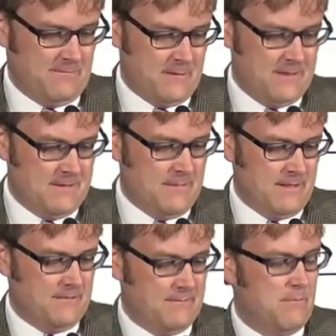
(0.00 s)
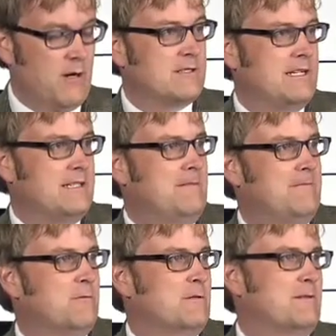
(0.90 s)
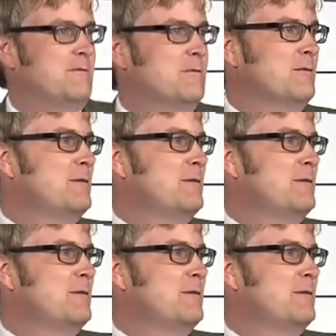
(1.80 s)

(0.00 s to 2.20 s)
from March 1844,